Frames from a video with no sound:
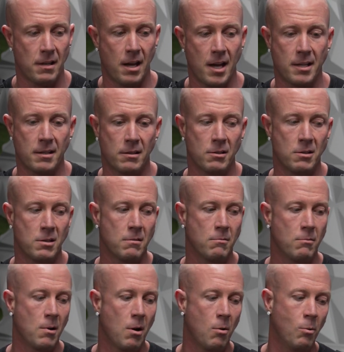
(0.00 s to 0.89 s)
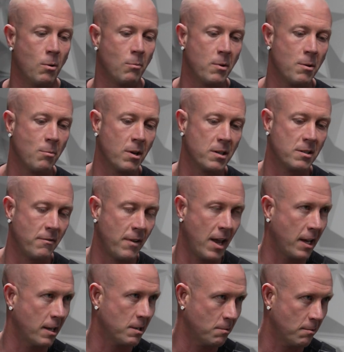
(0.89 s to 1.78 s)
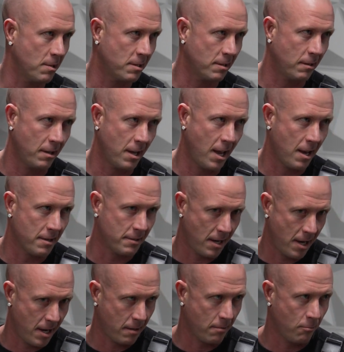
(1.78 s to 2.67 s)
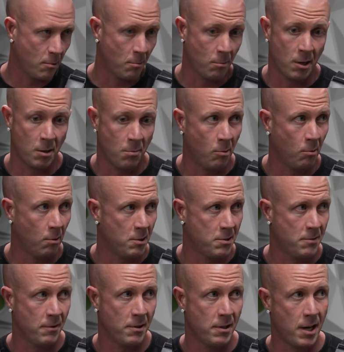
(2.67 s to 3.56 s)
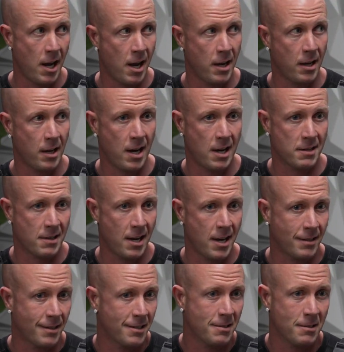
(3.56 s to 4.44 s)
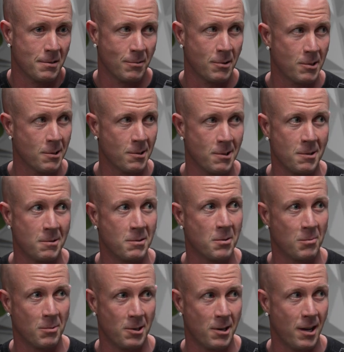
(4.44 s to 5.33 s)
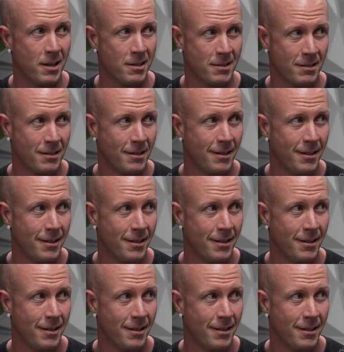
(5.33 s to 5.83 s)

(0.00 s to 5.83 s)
Like when we went to Vegas recently, I was like, we rent a Porsche for the day. And I was like, this is what your YouTuber does.